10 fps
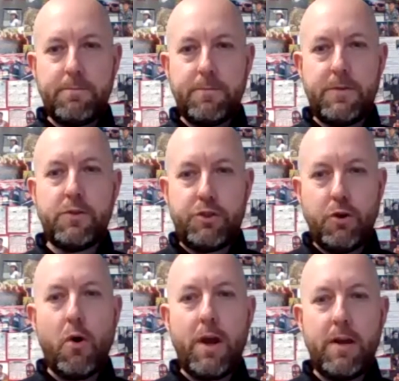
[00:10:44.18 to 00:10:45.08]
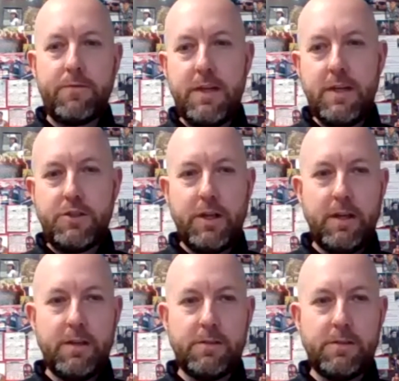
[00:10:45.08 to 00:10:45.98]
the joy of teaching,
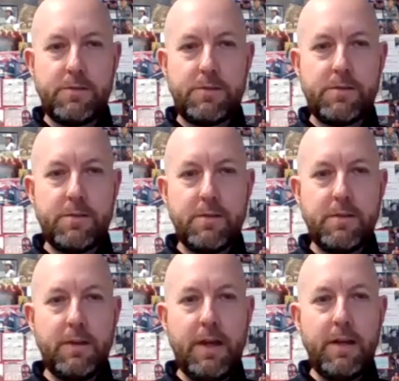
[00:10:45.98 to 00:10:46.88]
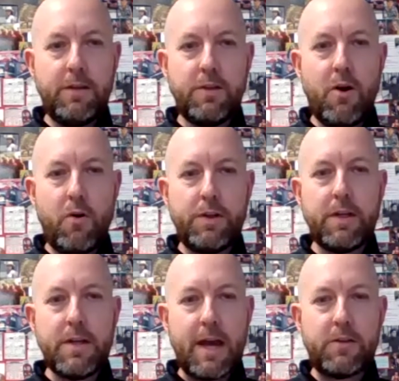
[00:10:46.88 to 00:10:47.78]
is getting to know and
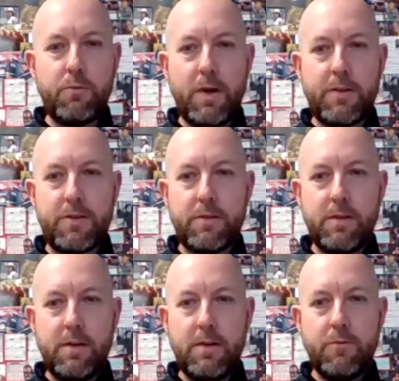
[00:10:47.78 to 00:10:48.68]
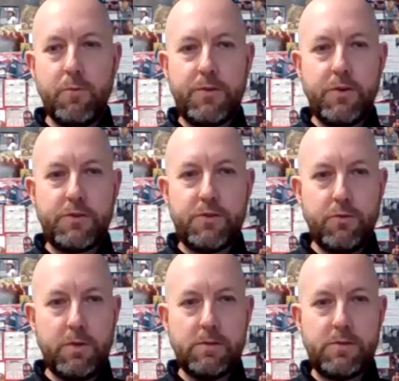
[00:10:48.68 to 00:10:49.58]
connect with with your
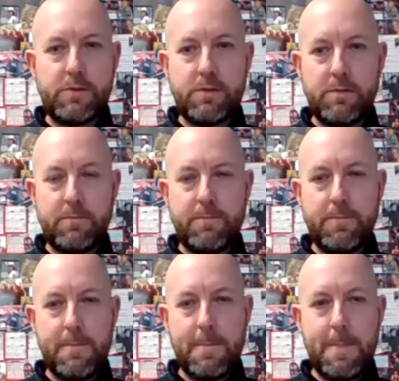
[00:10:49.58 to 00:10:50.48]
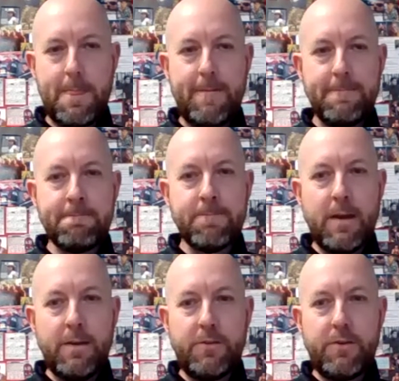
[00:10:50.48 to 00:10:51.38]
students.
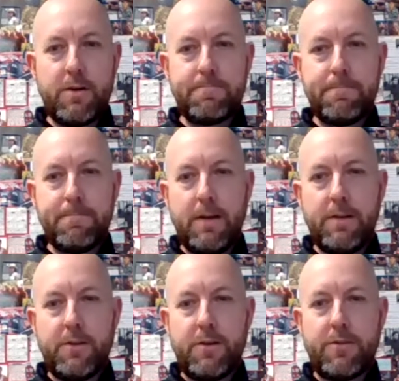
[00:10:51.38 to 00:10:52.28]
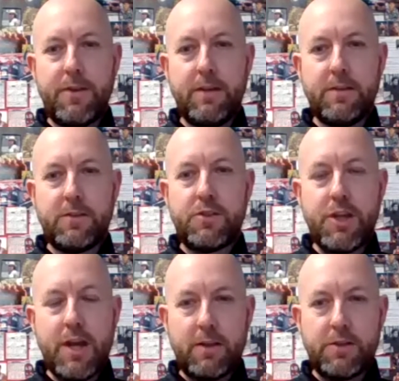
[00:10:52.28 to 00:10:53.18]
Another another thing that's
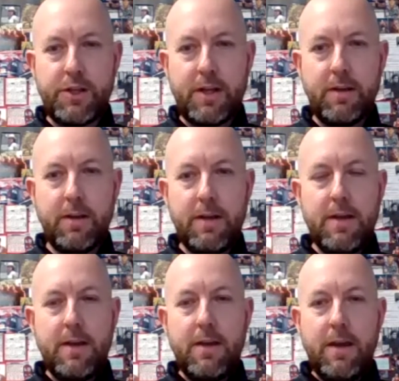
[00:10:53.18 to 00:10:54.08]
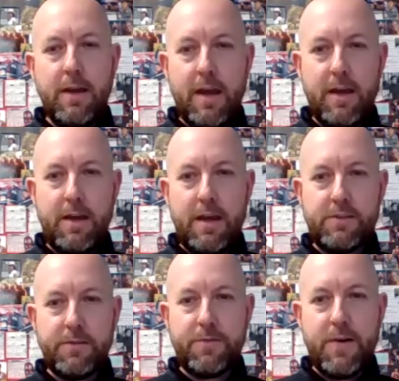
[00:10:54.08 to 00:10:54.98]
challenging
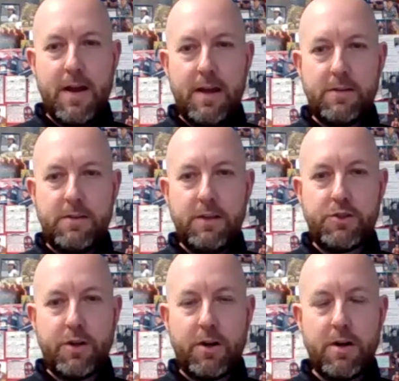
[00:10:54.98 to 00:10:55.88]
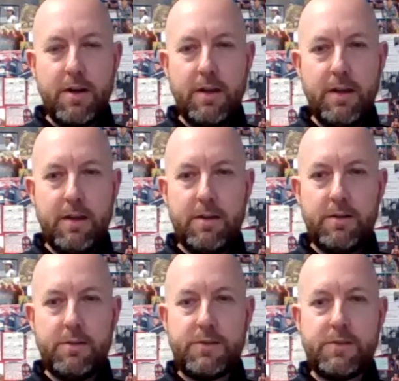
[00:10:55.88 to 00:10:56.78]
as a Phi Ed teacher
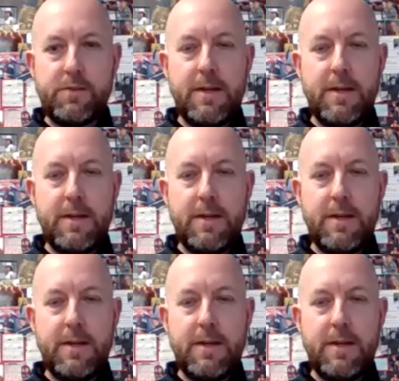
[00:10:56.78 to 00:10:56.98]
is